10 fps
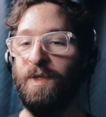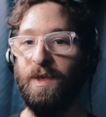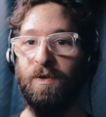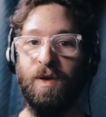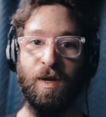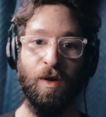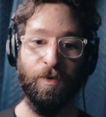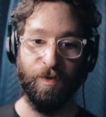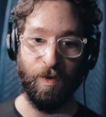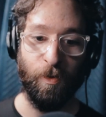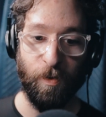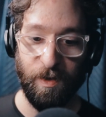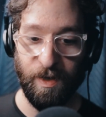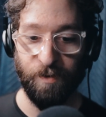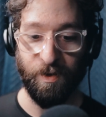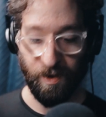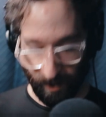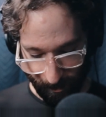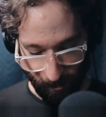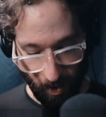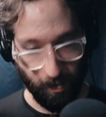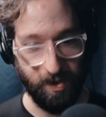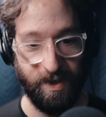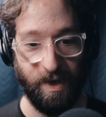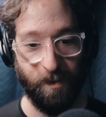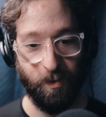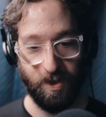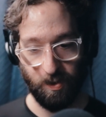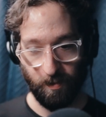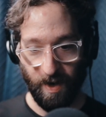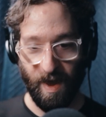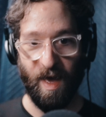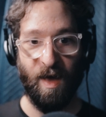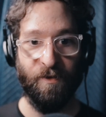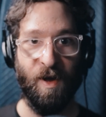that you can go and record in with like a mobile setup, which is what I have.